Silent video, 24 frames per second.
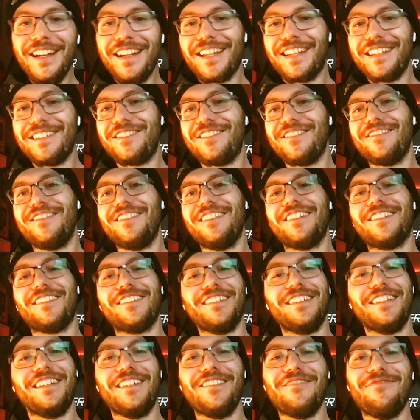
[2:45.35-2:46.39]
Could you
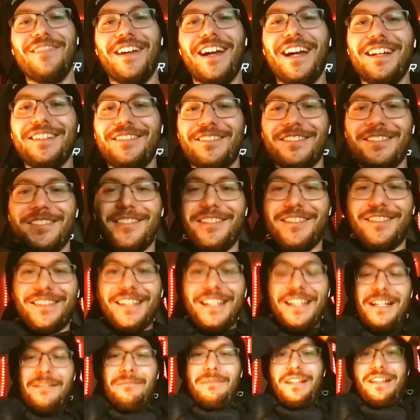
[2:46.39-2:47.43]
literally imagine just
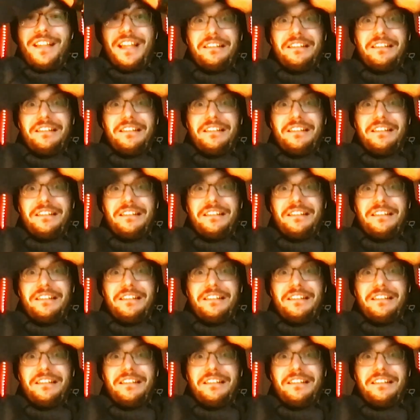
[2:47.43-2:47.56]
be